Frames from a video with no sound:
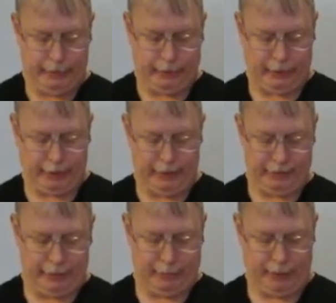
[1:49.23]
Now the great
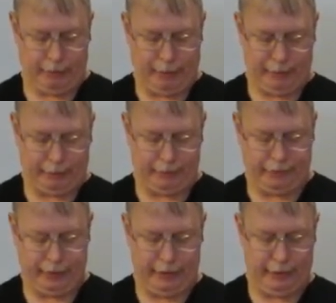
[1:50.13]
thing about paper mache
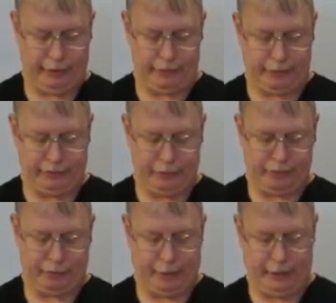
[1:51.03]
is if you
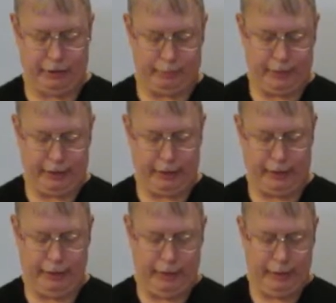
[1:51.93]
aspire to be
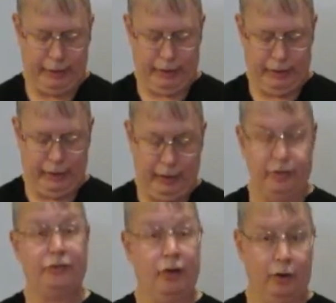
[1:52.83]
a
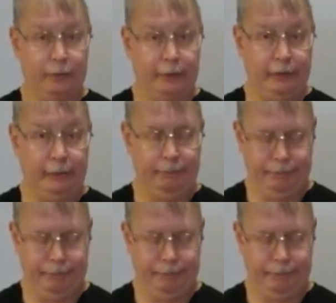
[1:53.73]
sculptor,